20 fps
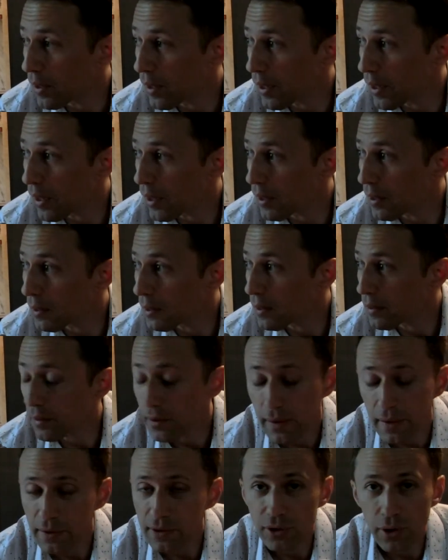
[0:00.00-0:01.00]
and
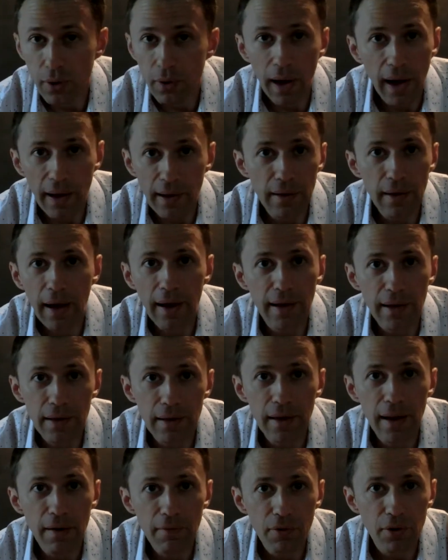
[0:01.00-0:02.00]
so I
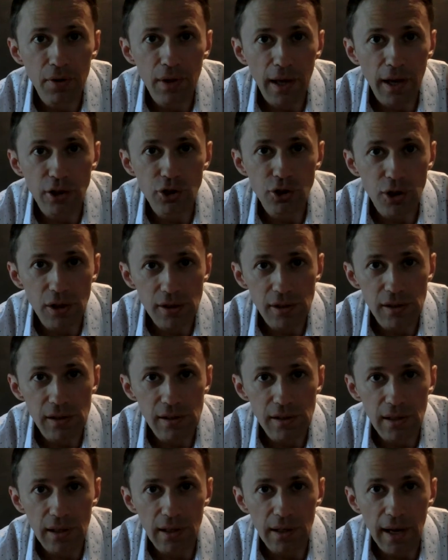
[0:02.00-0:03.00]
can never like adjust this
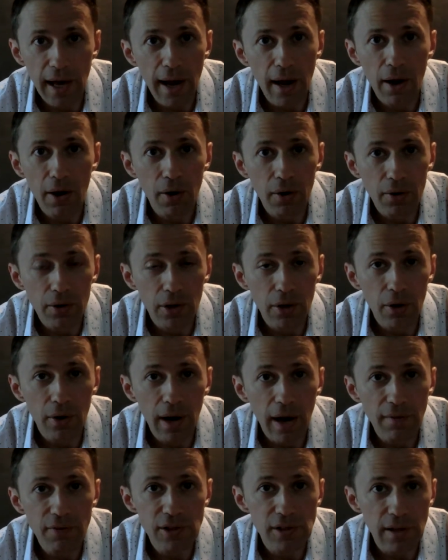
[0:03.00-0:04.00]
thing now, you know, and
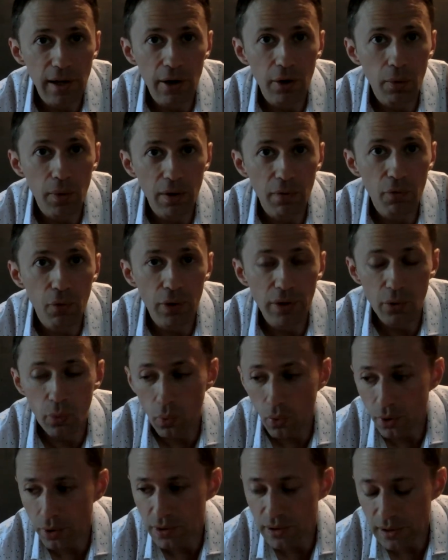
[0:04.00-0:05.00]
obviously I don't want to void the
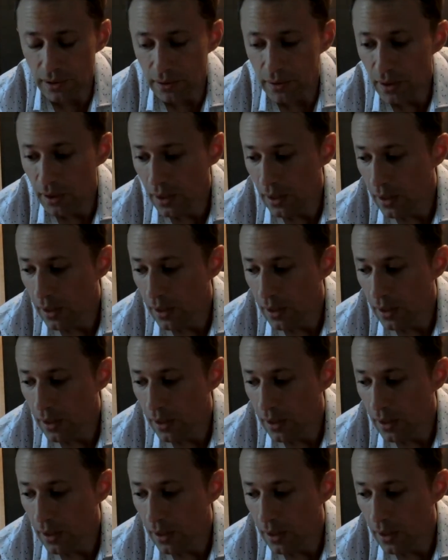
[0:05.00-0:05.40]
warranty.